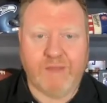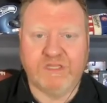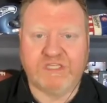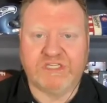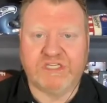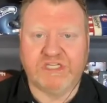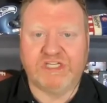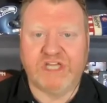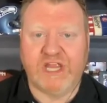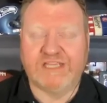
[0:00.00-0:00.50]

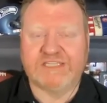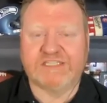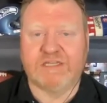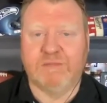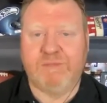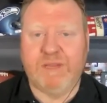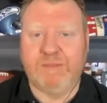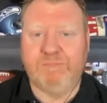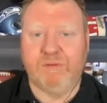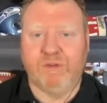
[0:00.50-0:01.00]
would suggest
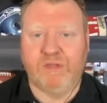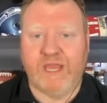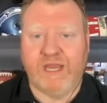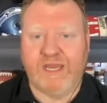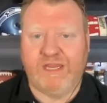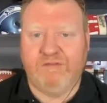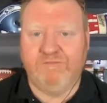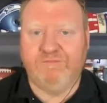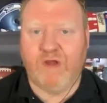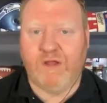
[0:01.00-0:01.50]
to people
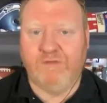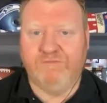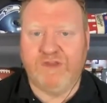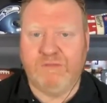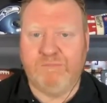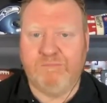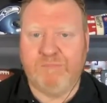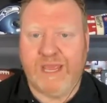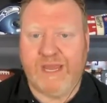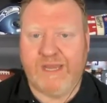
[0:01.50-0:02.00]
getting involved
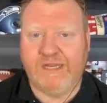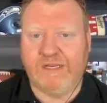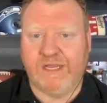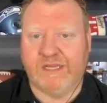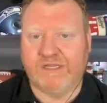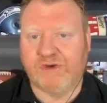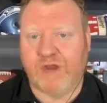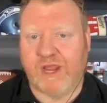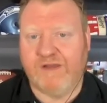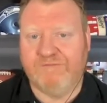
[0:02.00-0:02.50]
in betting,
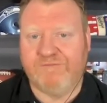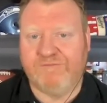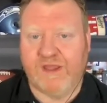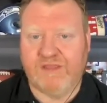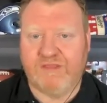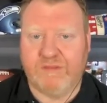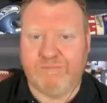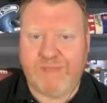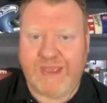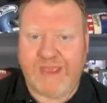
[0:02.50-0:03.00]
like, try to
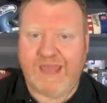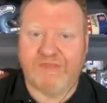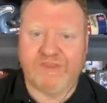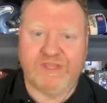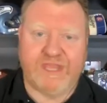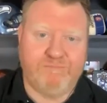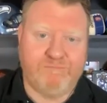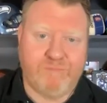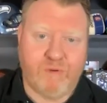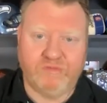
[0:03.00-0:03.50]
find the math,
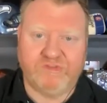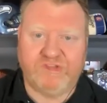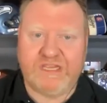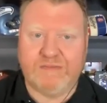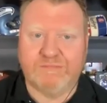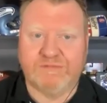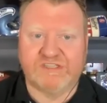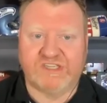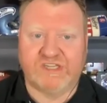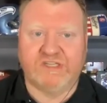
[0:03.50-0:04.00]
get both
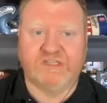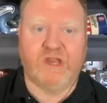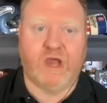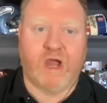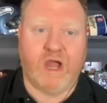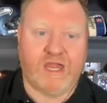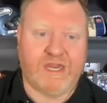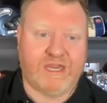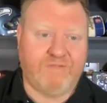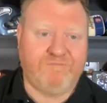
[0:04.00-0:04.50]
teams as a
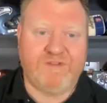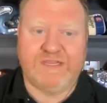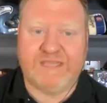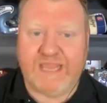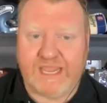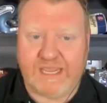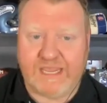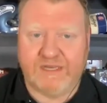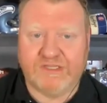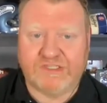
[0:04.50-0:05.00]
dog. If you
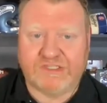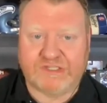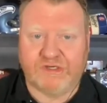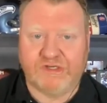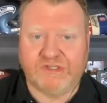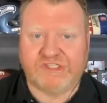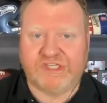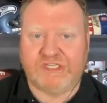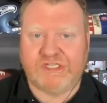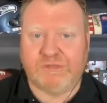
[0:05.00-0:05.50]
can, in
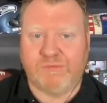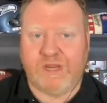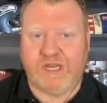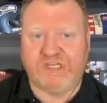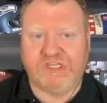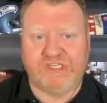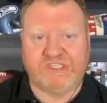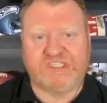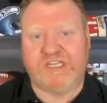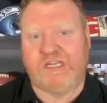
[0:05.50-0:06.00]
certain
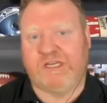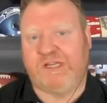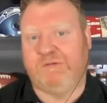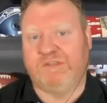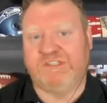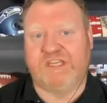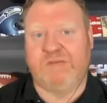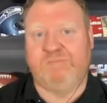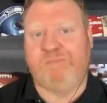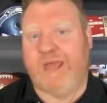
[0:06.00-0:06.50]
situations,
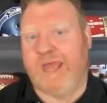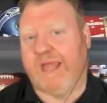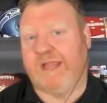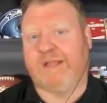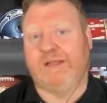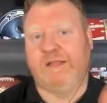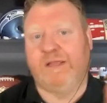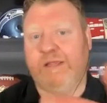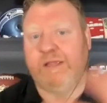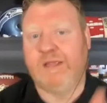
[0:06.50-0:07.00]
sit
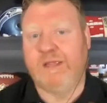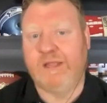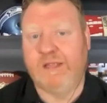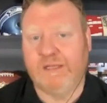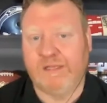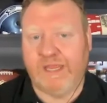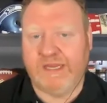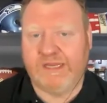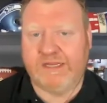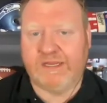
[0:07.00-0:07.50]
back
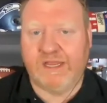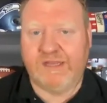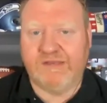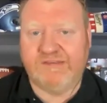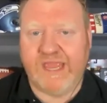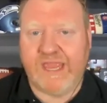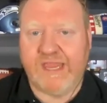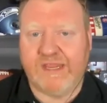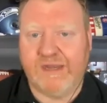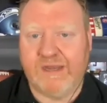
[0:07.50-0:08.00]
like
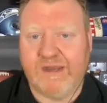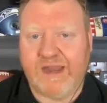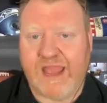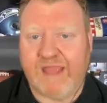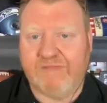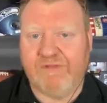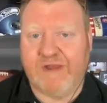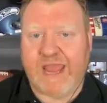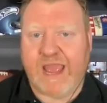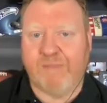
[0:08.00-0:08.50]
Dagan and
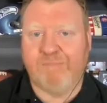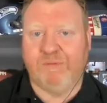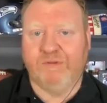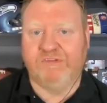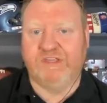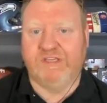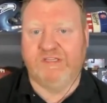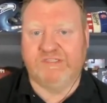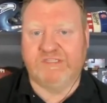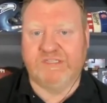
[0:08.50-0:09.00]
have an
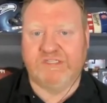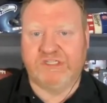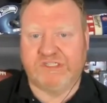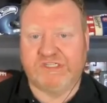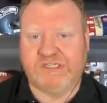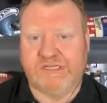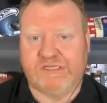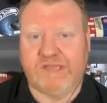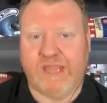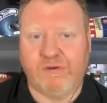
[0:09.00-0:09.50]
Appleton's and
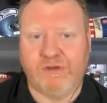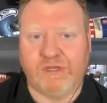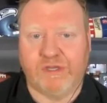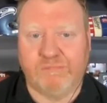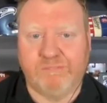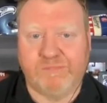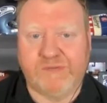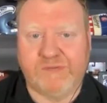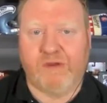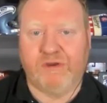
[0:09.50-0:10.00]
just count
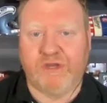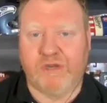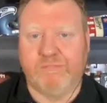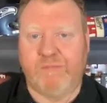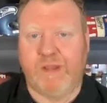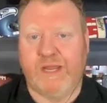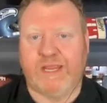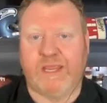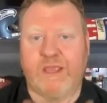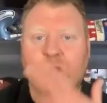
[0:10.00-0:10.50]
your
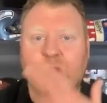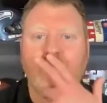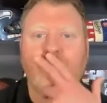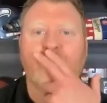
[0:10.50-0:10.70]
money.